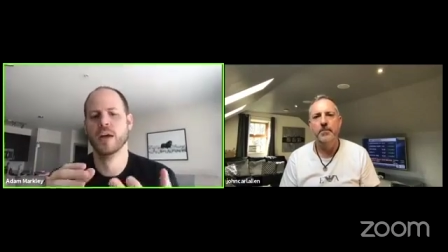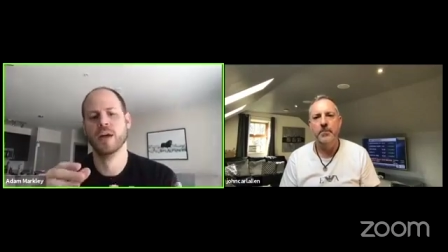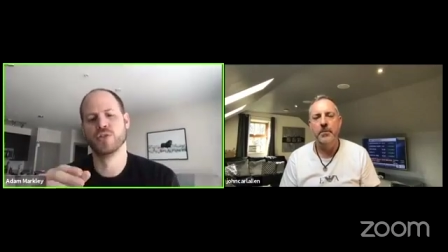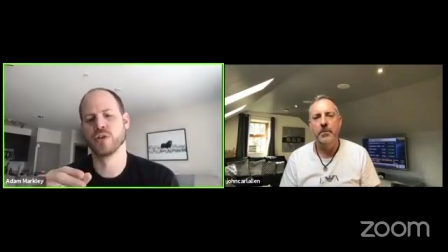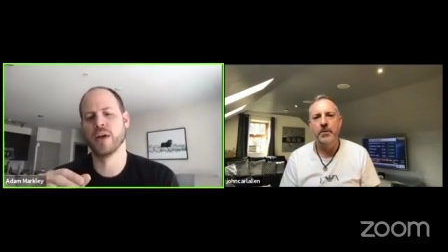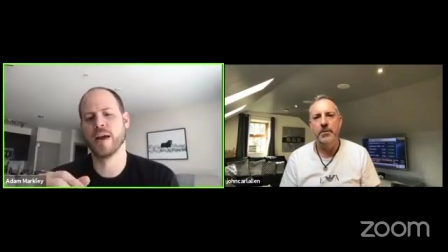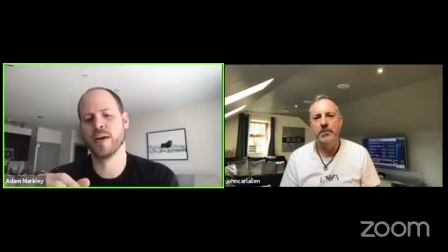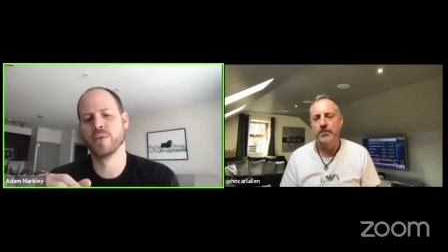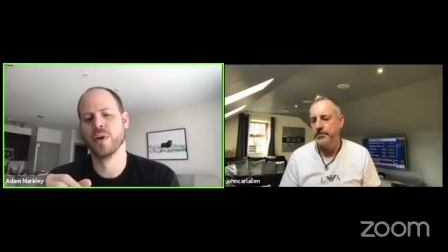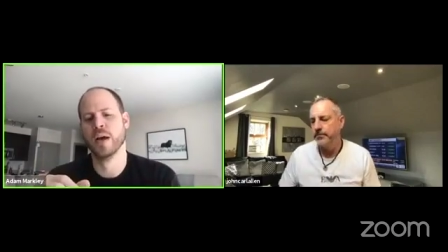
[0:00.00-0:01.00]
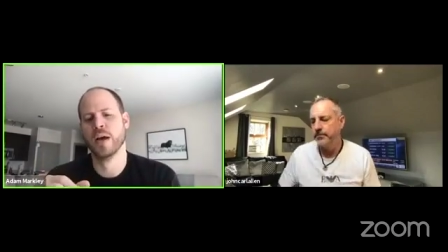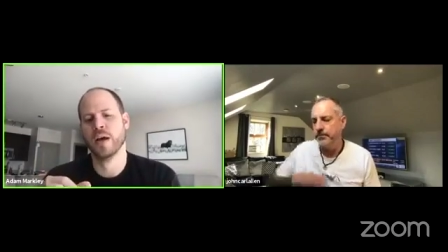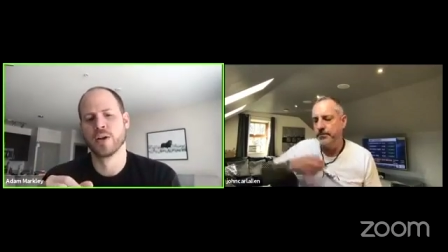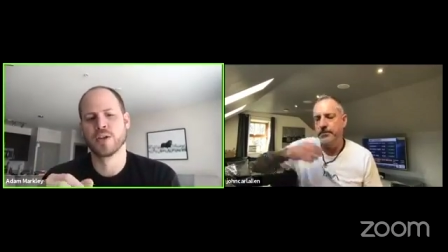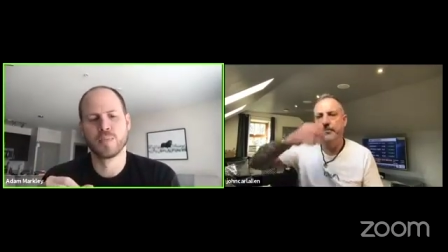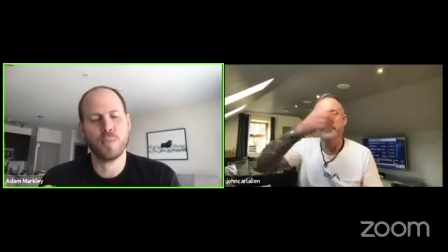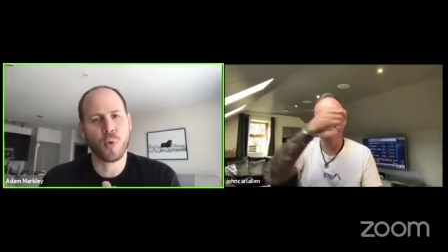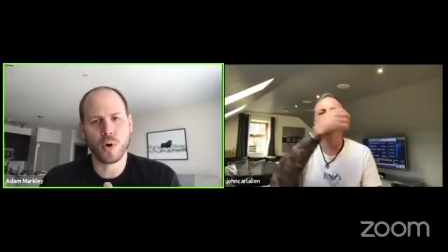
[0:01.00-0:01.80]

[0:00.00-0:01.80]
So you're going to have more